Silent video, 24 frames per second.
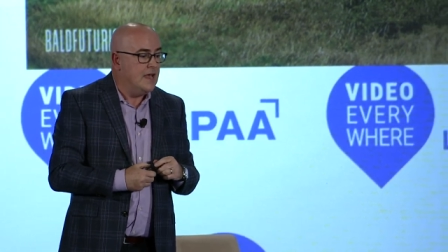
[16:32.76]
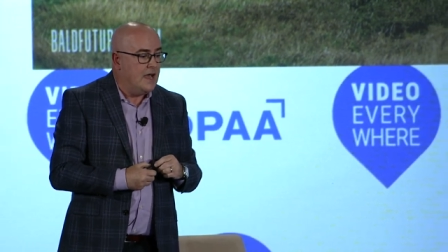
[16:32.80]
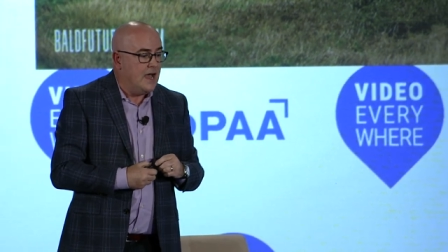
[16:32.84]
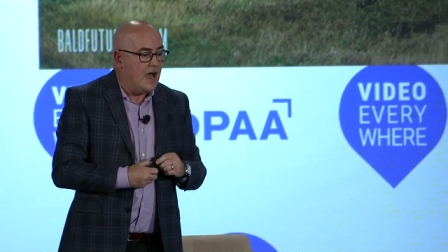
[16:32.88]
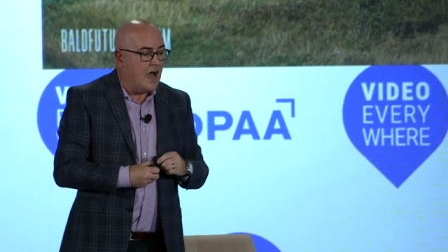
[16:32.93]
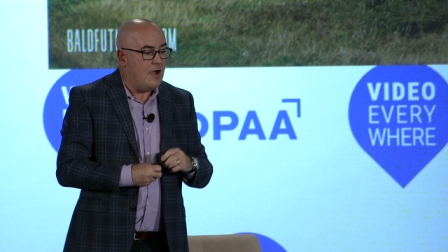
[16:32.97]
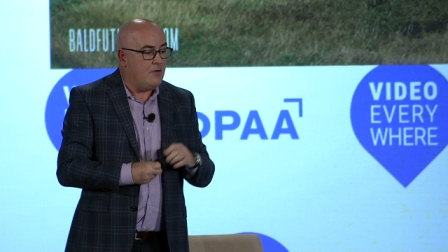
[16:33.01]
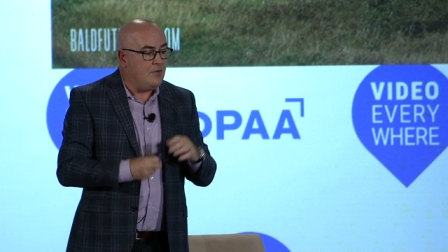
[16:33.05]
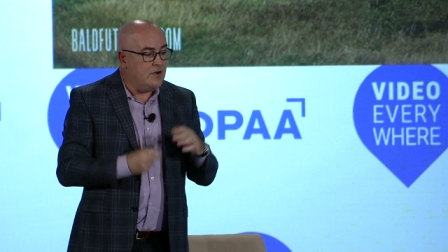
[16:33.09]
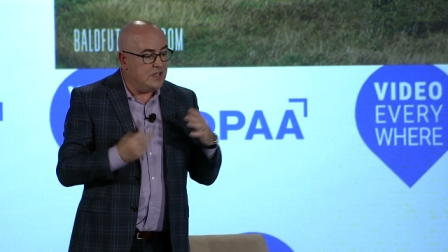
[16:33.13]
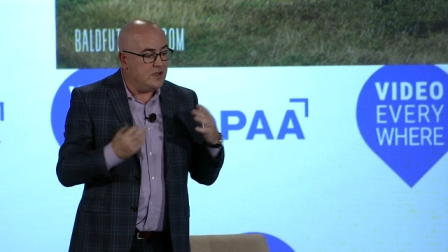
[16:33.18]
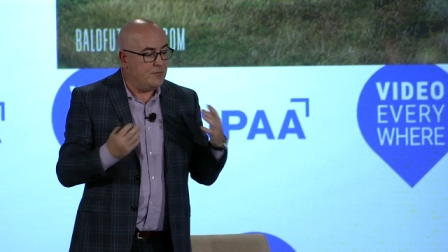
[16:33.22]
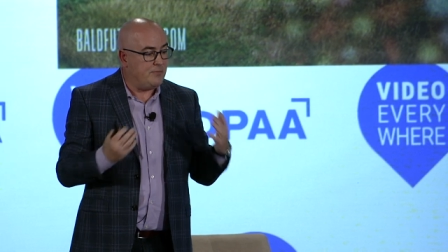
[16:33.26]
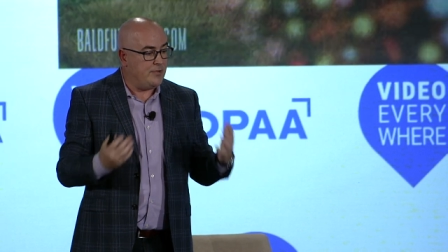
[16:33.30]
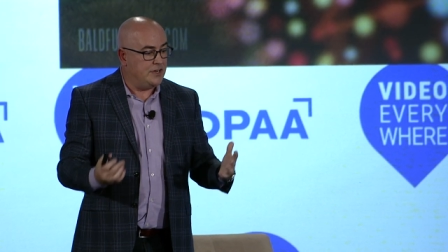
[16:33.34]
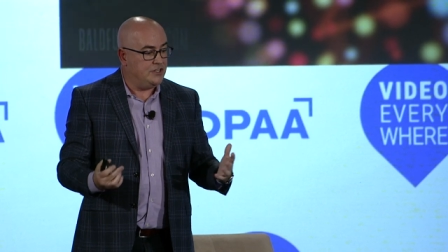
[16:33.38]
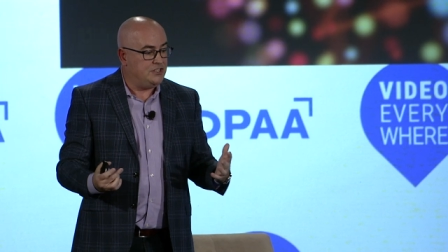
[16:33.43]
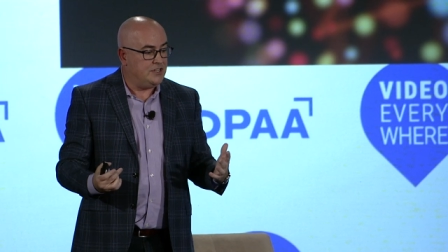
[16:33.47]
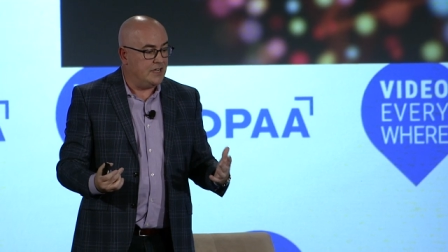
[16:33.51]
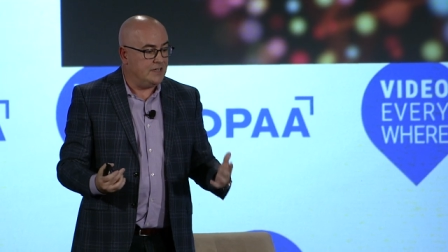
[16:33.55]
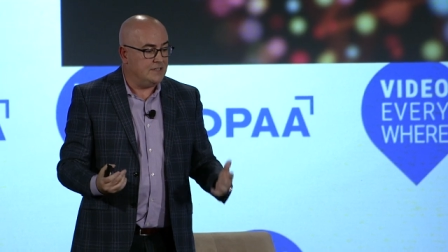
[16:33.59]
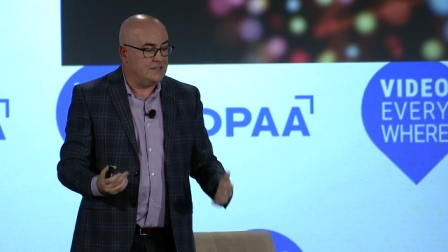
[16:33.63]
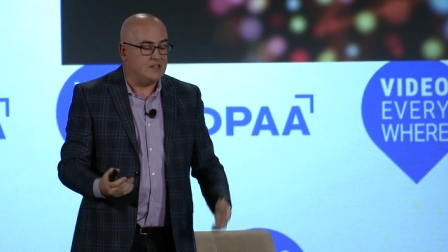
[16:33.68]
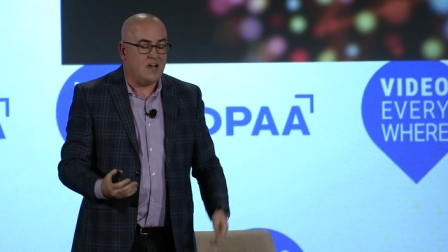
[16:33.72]
I really
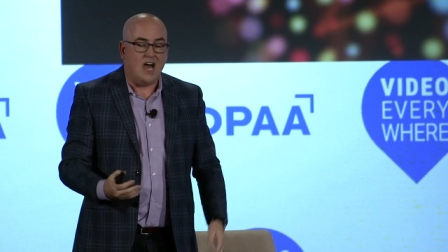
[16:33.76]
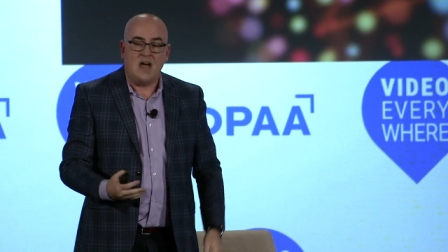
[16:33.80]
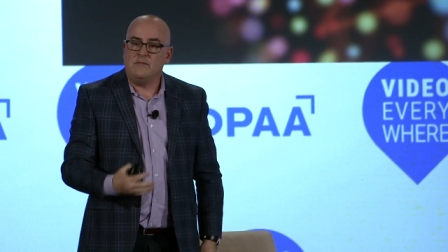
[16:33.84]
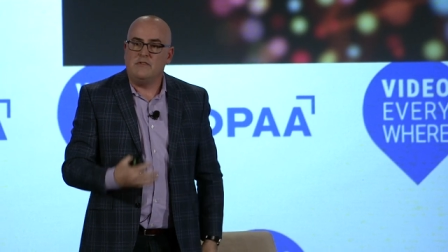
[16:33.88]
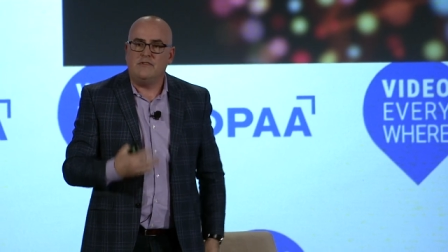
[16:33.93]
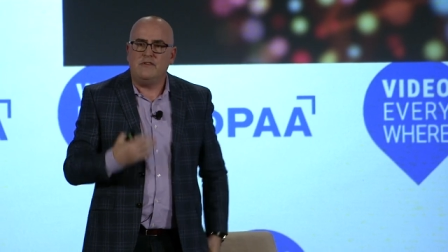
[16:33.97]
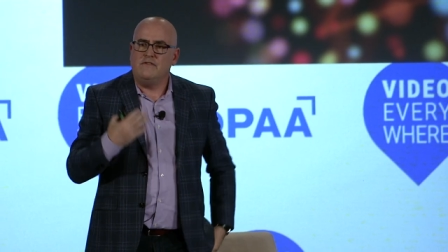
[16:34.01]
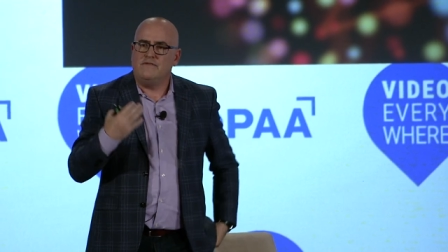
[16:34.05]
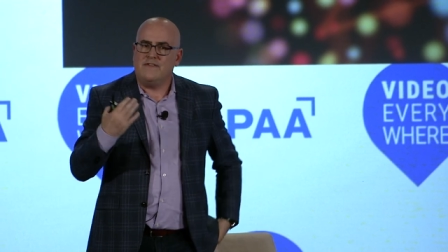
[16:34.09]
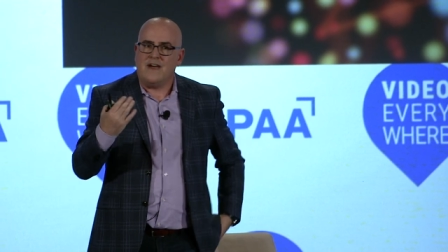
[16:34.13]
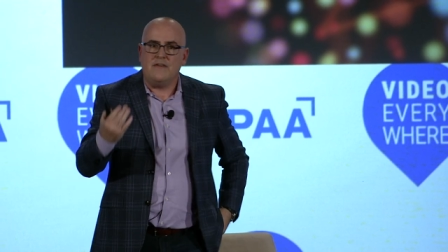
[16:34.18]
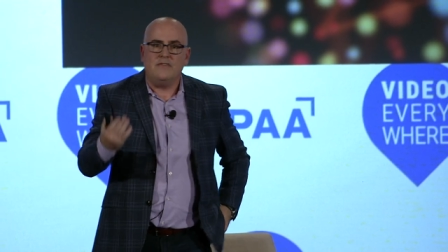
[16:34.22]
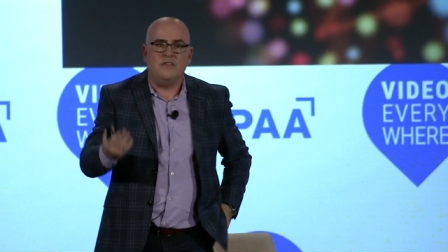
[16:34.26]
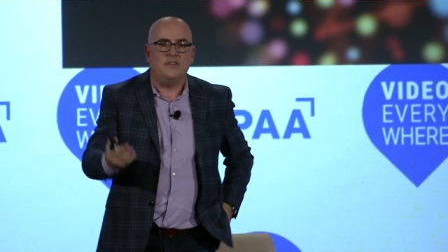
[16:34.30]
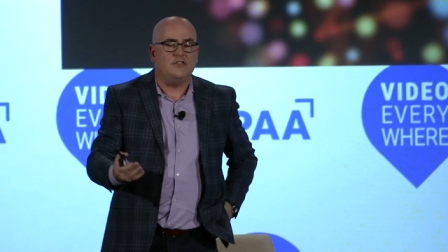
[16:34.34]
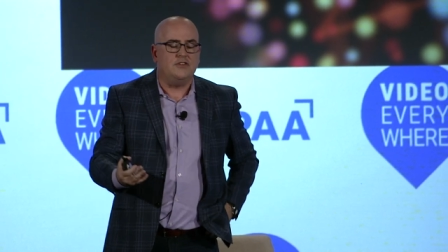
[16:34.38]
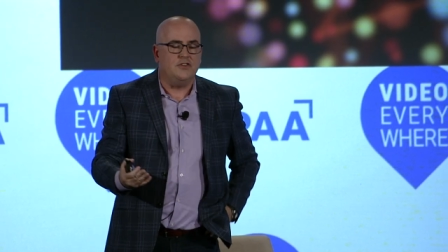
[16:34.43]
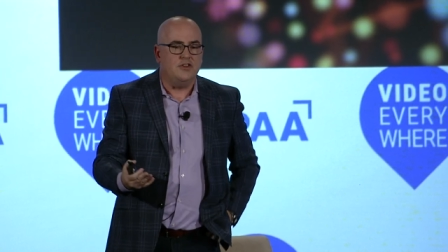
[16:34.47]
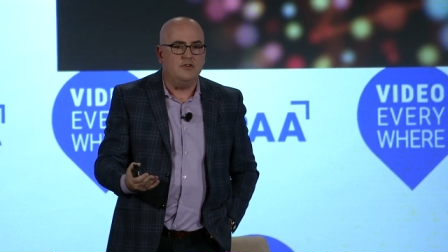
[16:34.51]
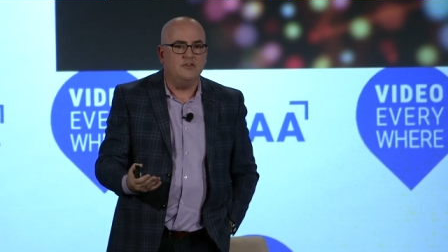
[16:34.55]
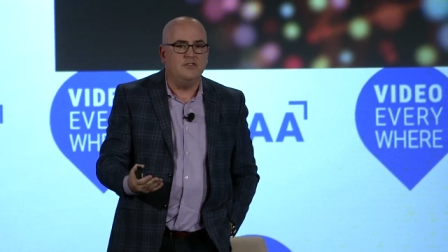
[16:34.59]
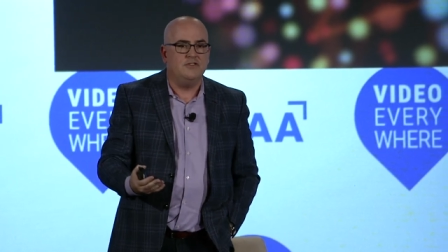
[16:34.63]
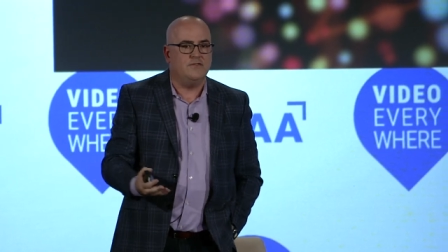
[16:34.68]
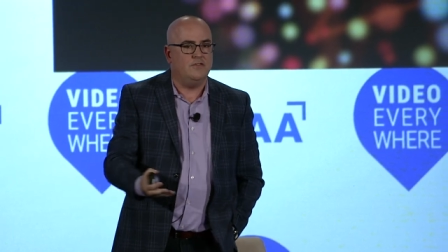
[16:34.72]
appreciate your time. If you found this
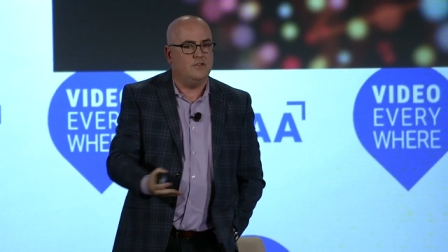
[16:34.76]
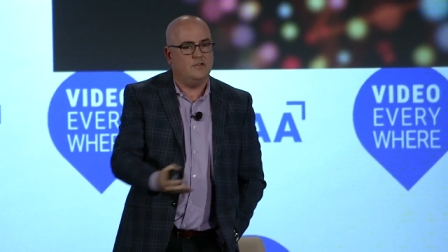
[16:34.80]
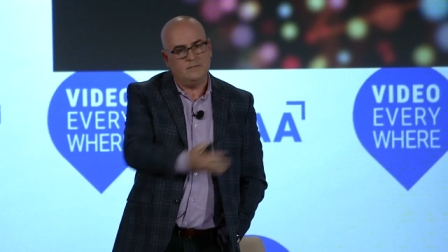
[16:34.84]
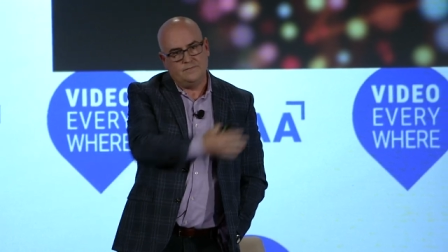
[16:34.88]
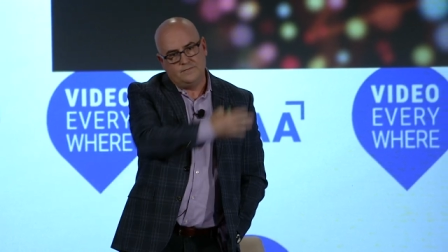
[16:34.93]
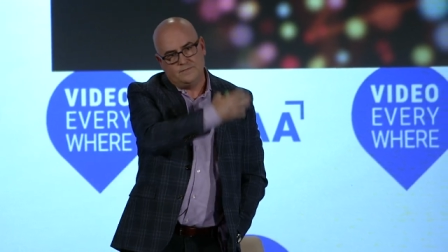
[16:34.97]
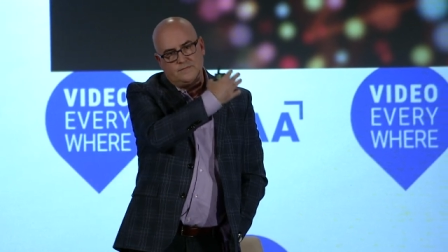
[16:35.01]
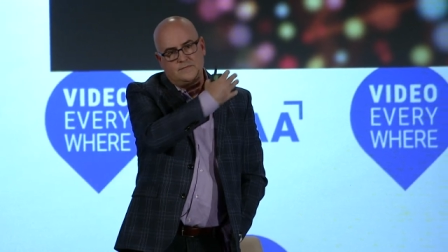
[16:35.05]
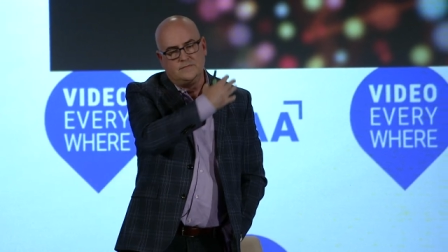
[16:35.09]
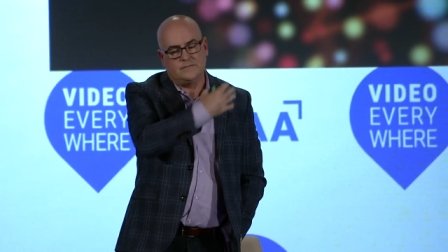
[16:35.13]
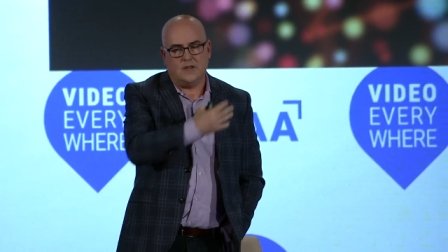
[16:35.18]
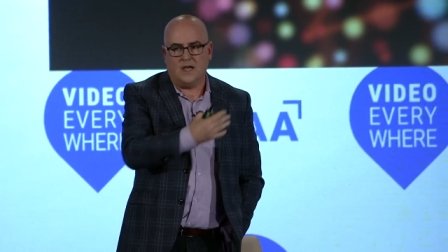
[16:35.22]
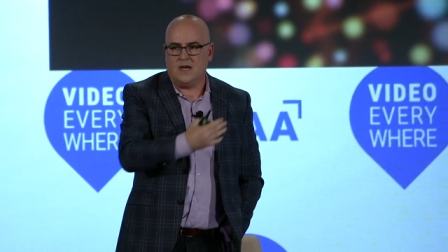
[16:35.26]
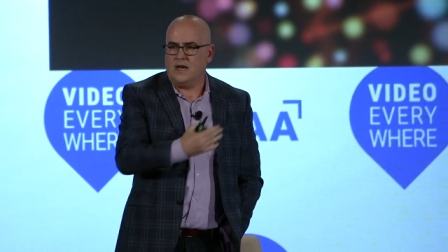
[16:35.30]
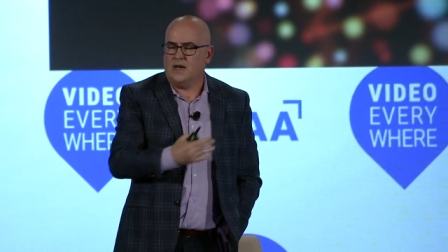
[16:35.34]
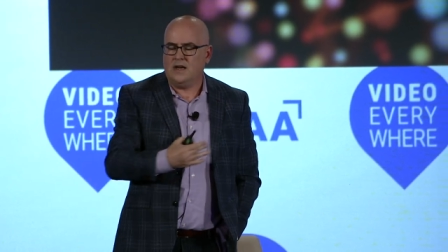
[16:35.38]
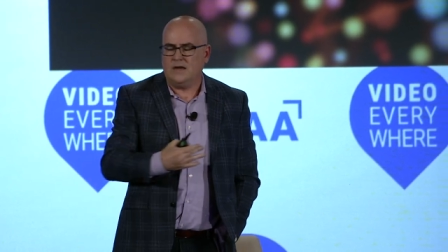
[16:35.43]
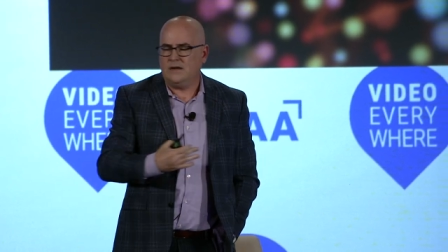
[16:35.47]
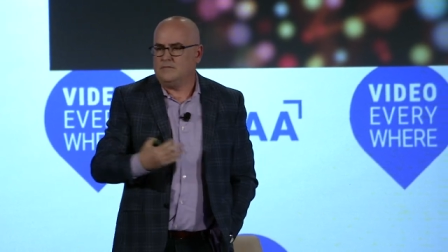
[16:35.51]
useful, uh,